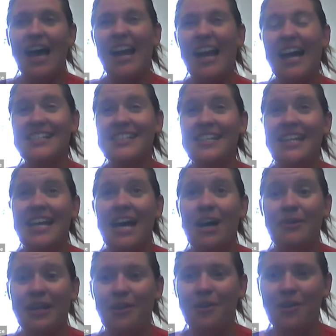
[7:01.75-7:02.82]
and actually now in
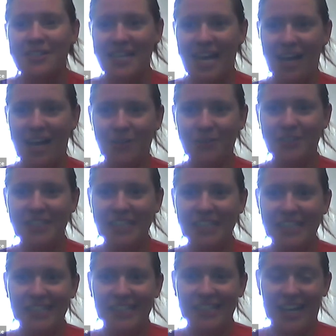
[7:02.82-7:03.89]
lockdown,
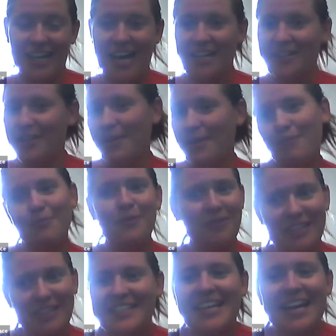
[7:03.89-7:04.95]
and we're
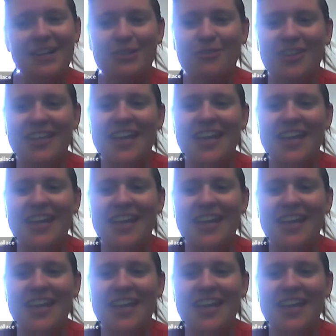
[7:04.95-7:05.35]
easing out of it,